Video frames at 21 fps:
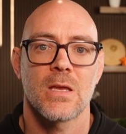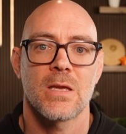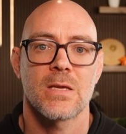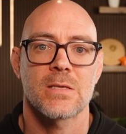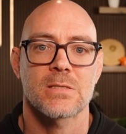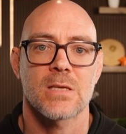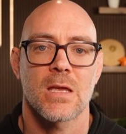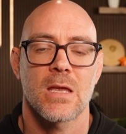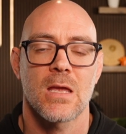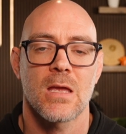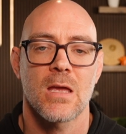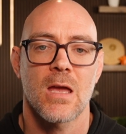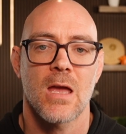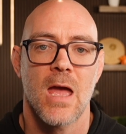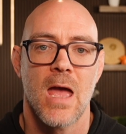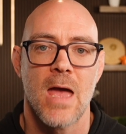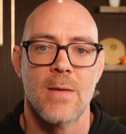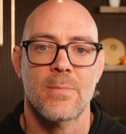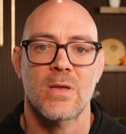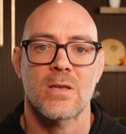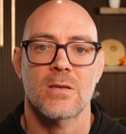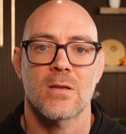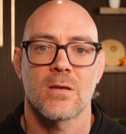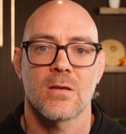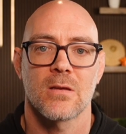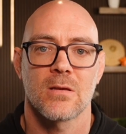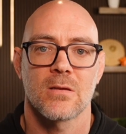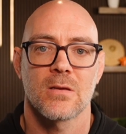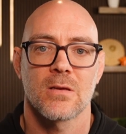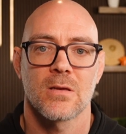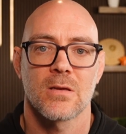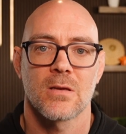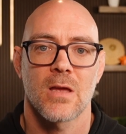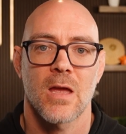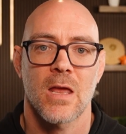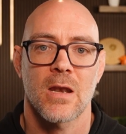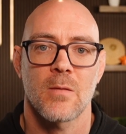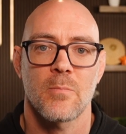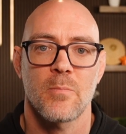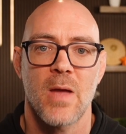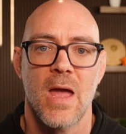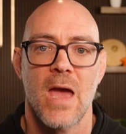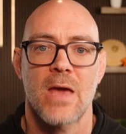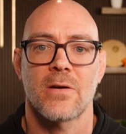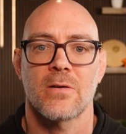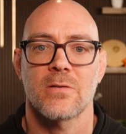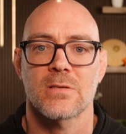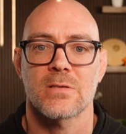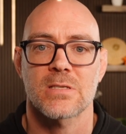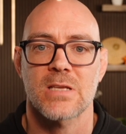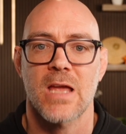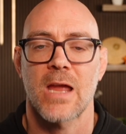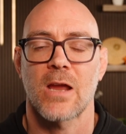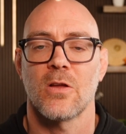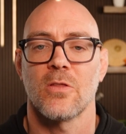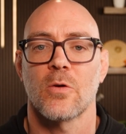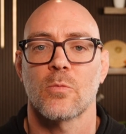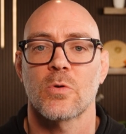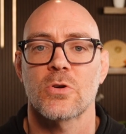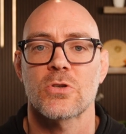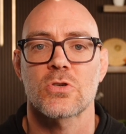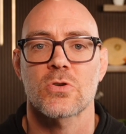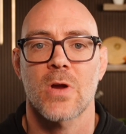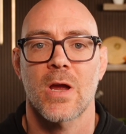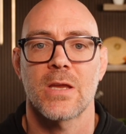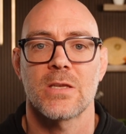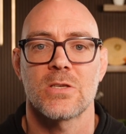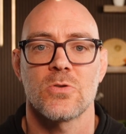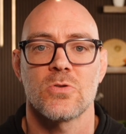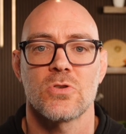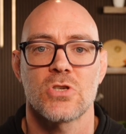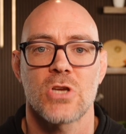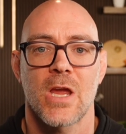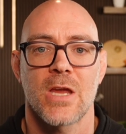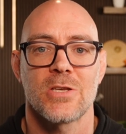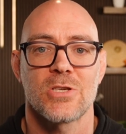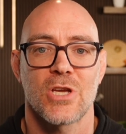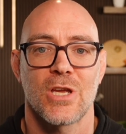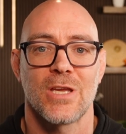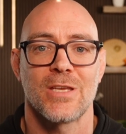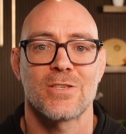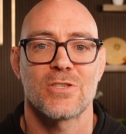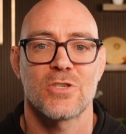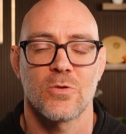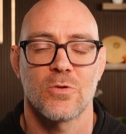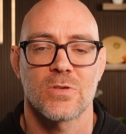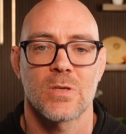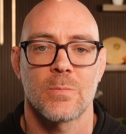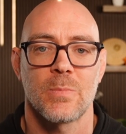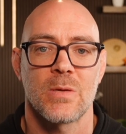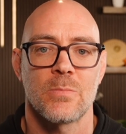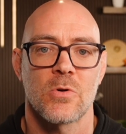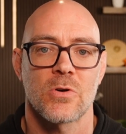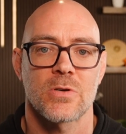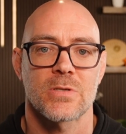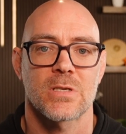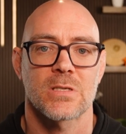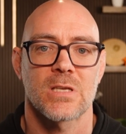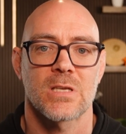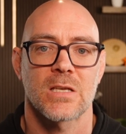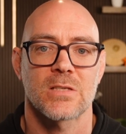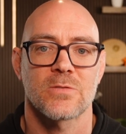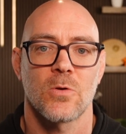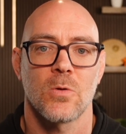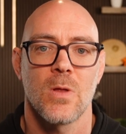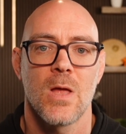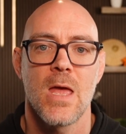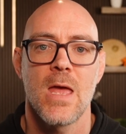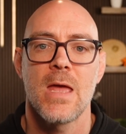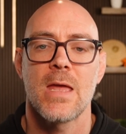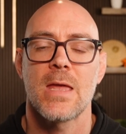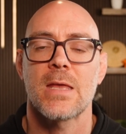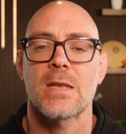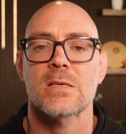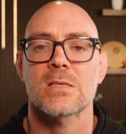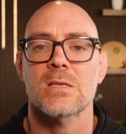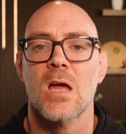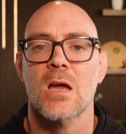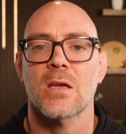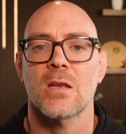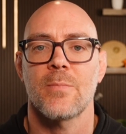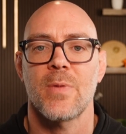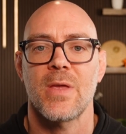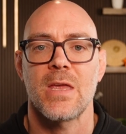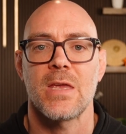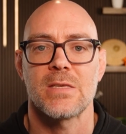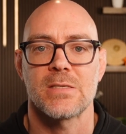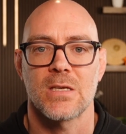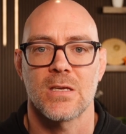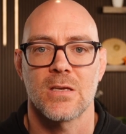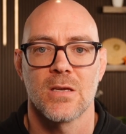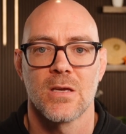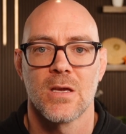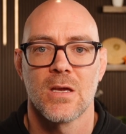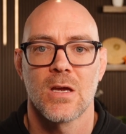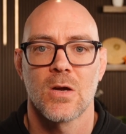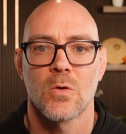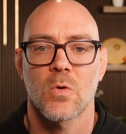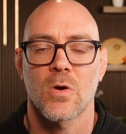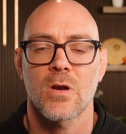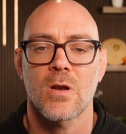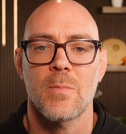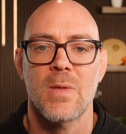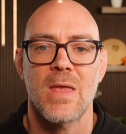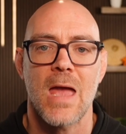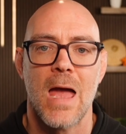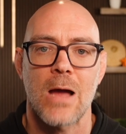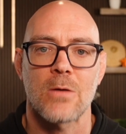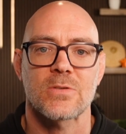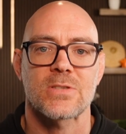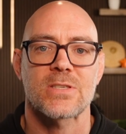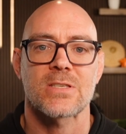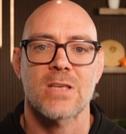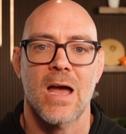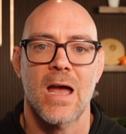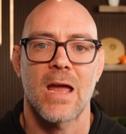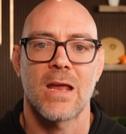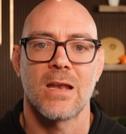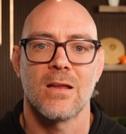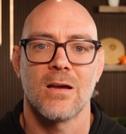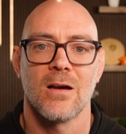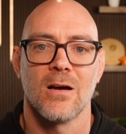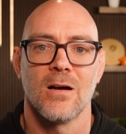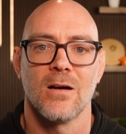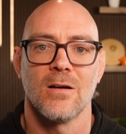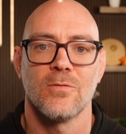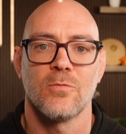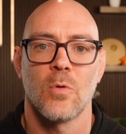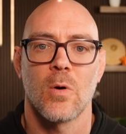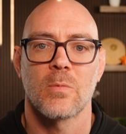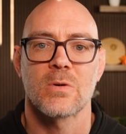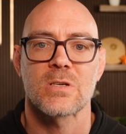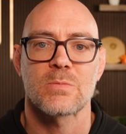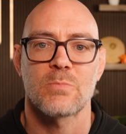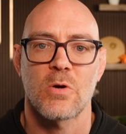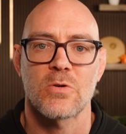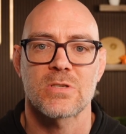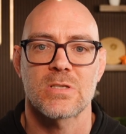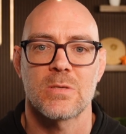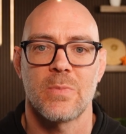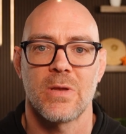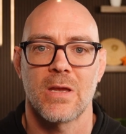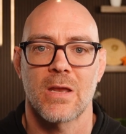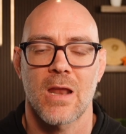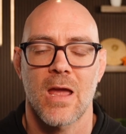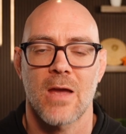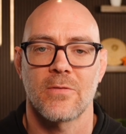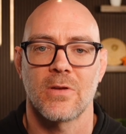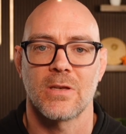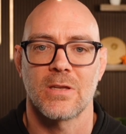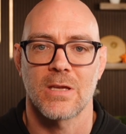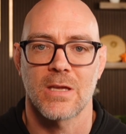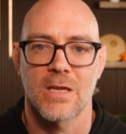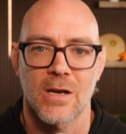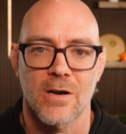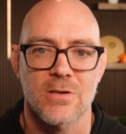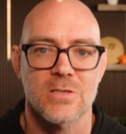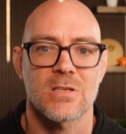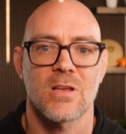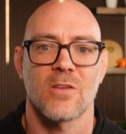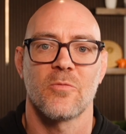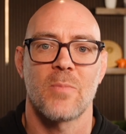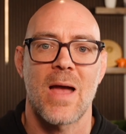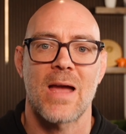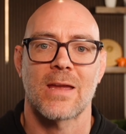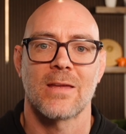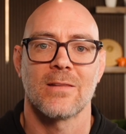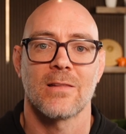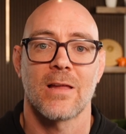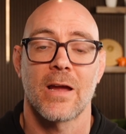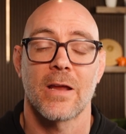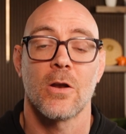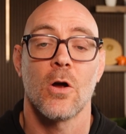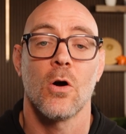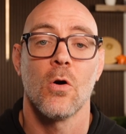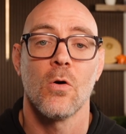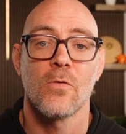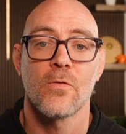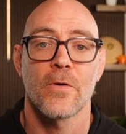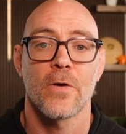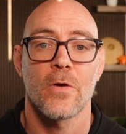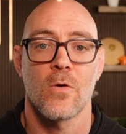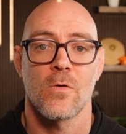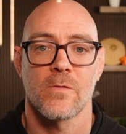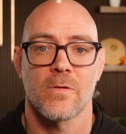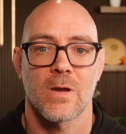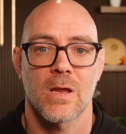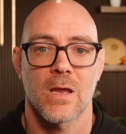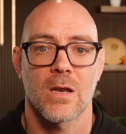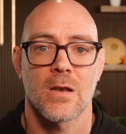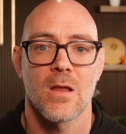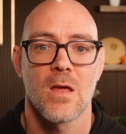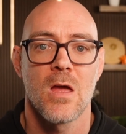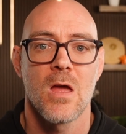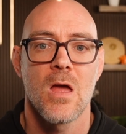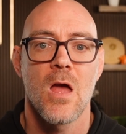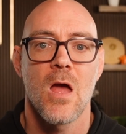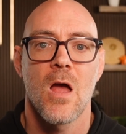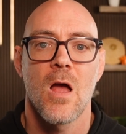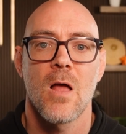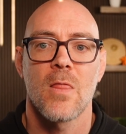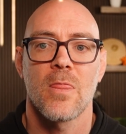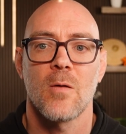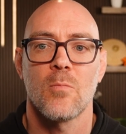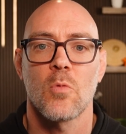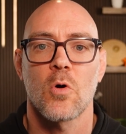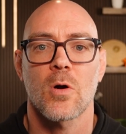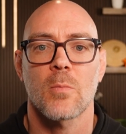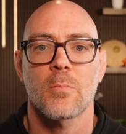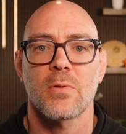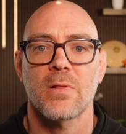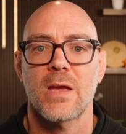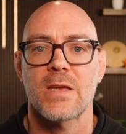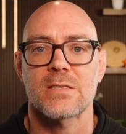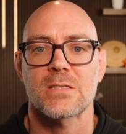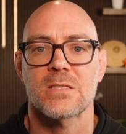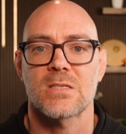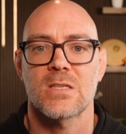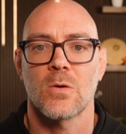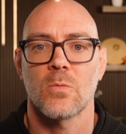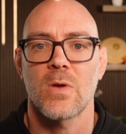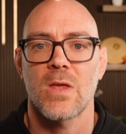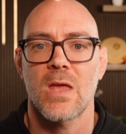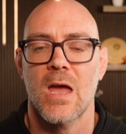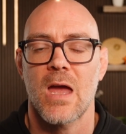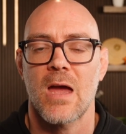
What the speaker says: is a habit and a pattern cycle that we're trying to change into to be more successful. It is not going to be easy. We're going to be outside of what we're supposed to be and having to get ourselves back in line over and over again. The more places that we